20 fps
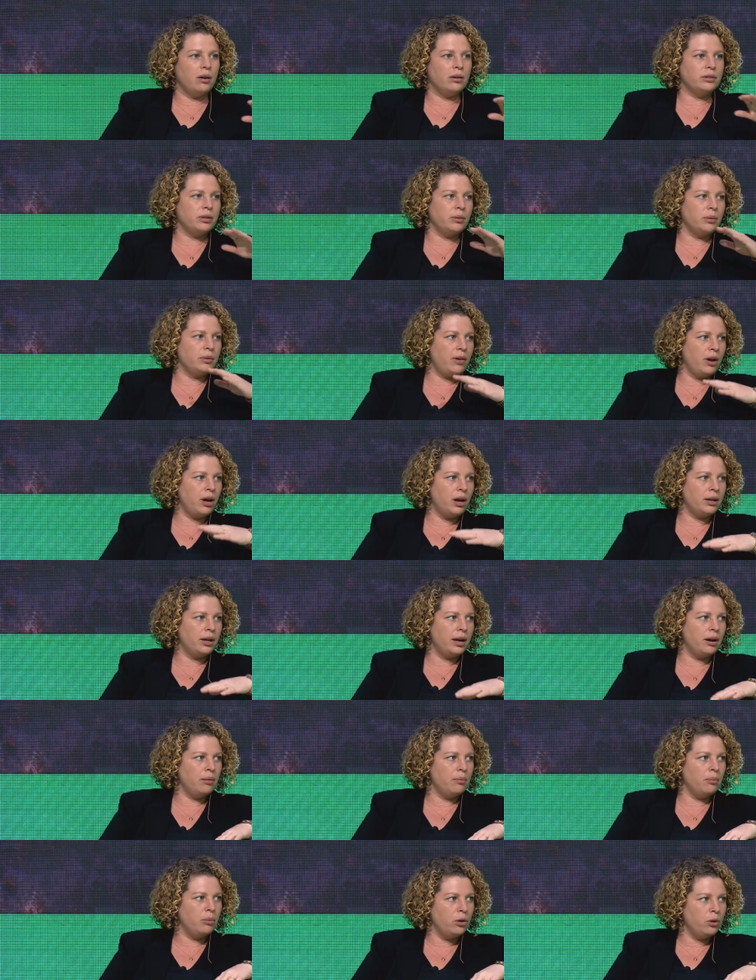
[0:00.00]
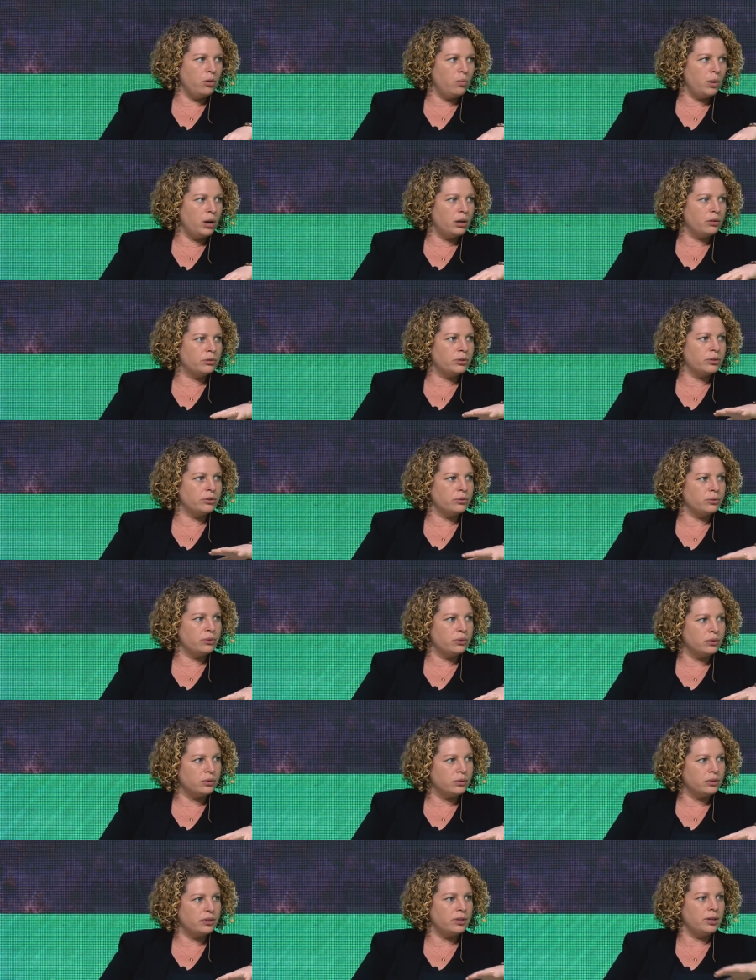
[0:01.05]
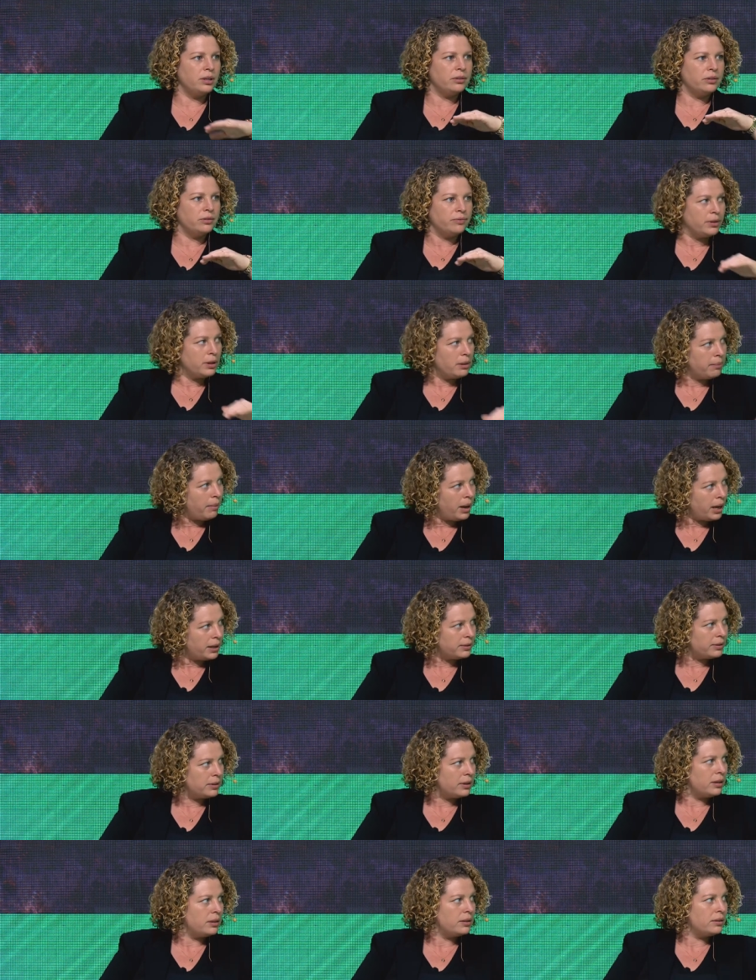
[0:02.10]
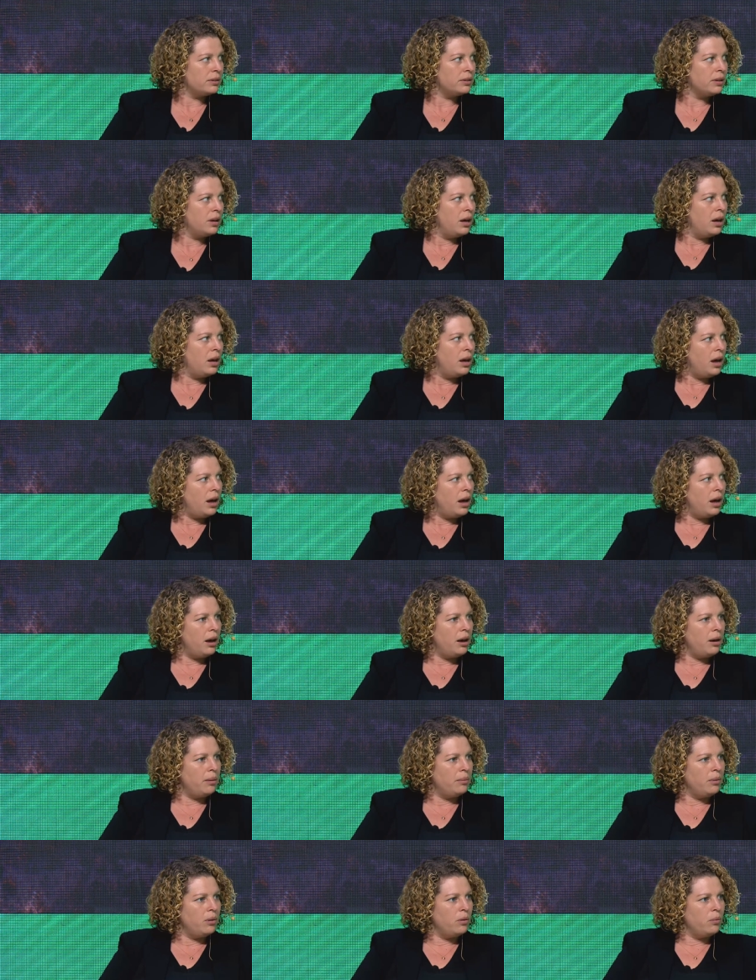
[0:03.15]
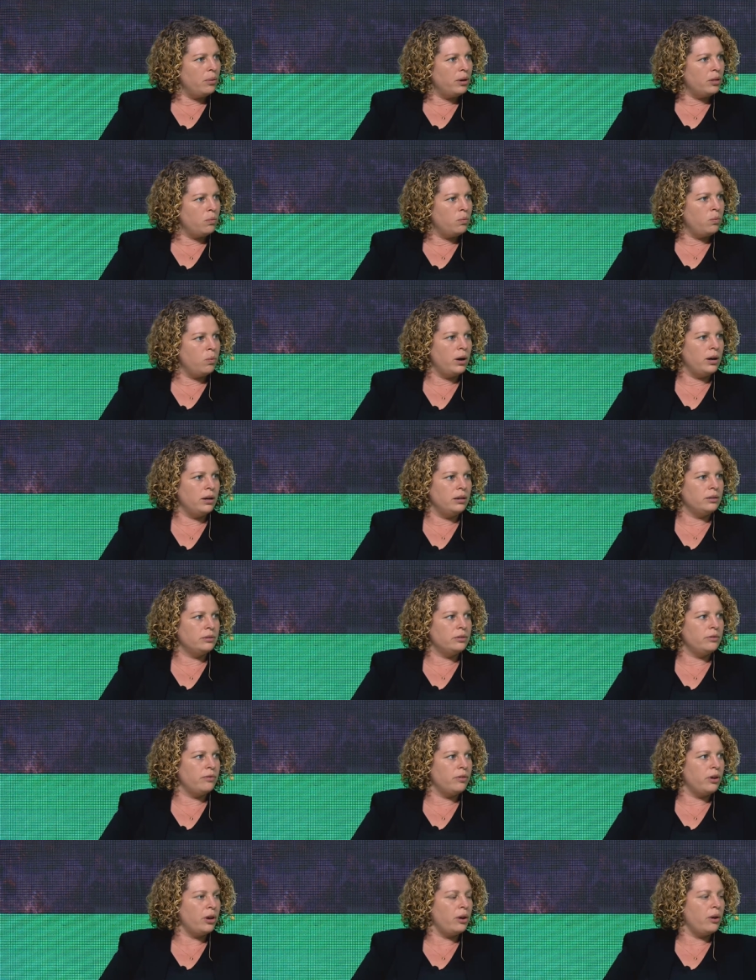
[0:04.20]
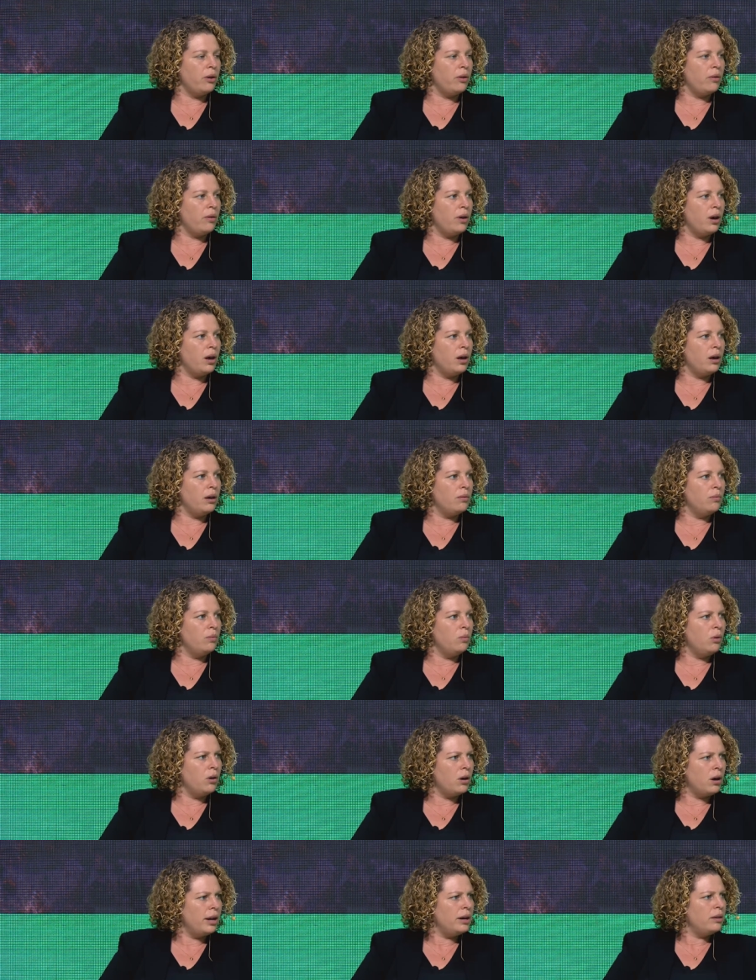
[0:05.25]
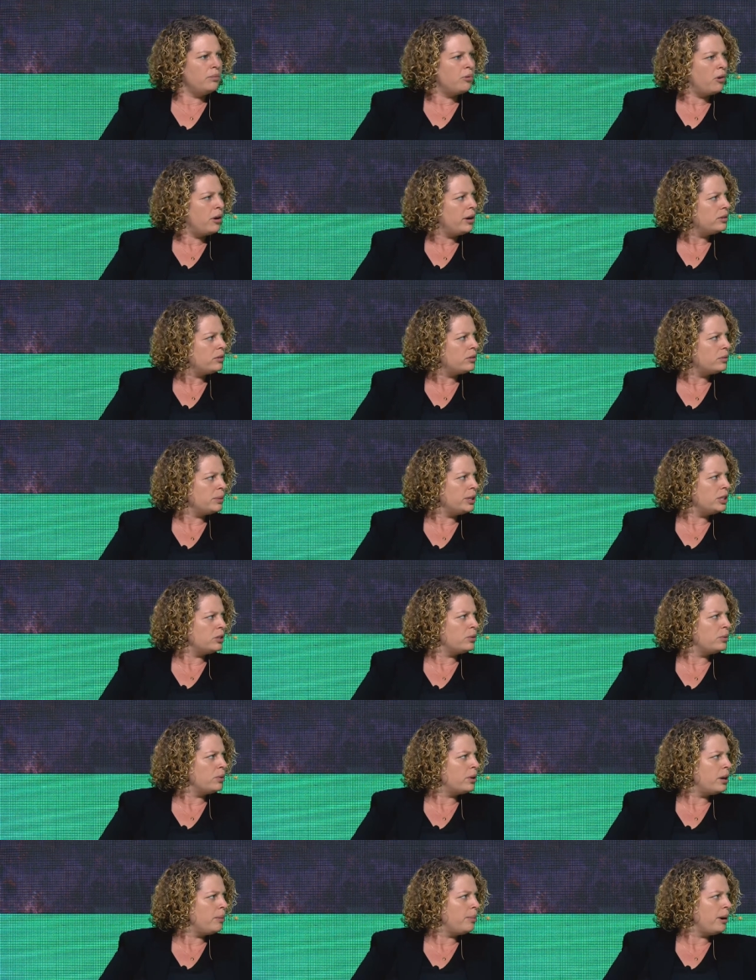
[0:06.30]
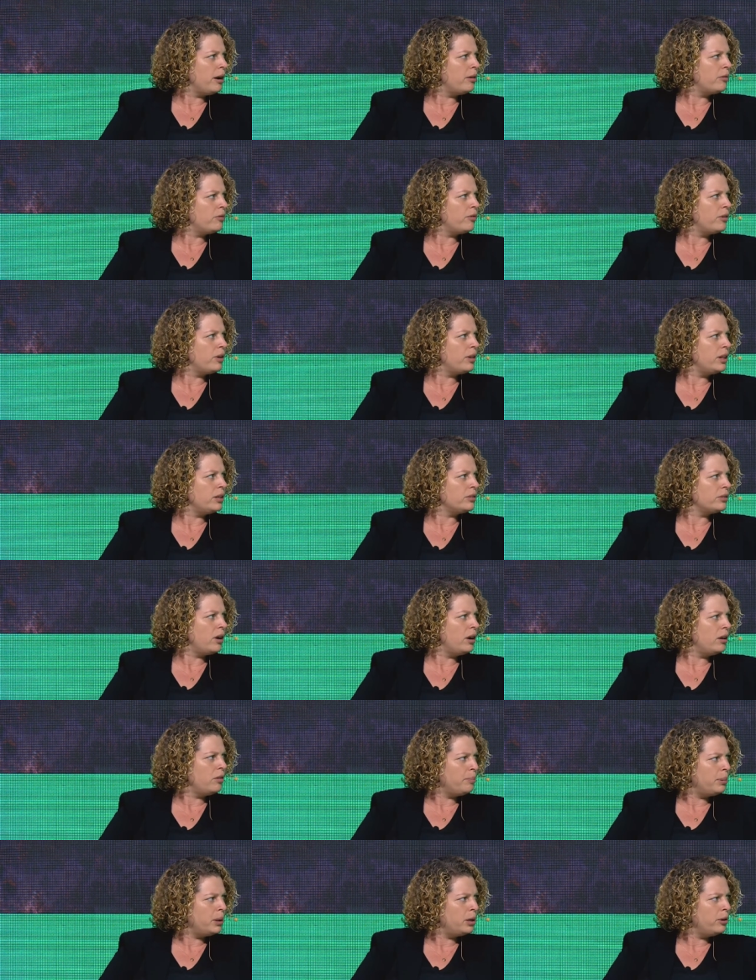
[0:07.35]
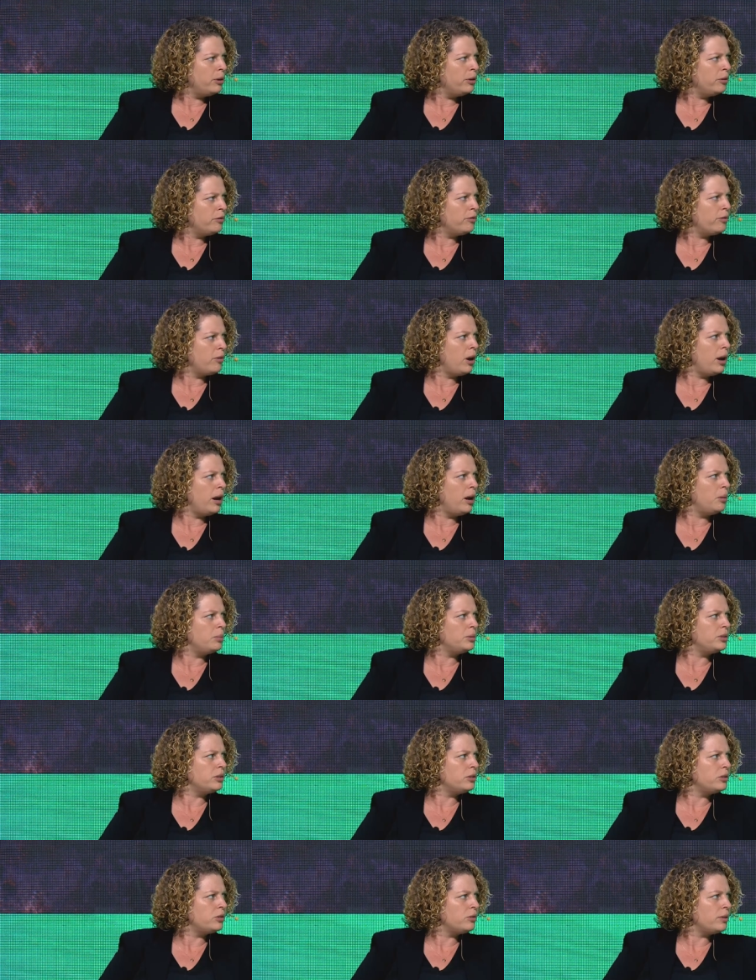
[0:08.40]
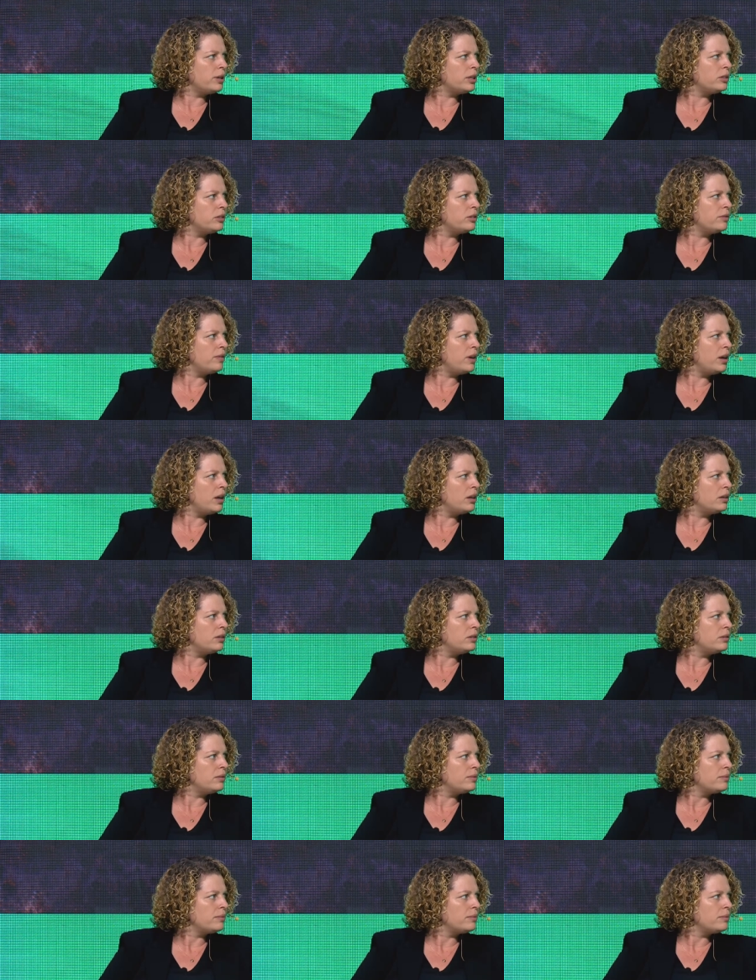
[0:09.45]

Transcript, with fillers: so we've heard how Moon World Resorts is for the masses. Um, with World View, um, what kind of price are we talking about for this kind of balloon flight up to the stratosphere?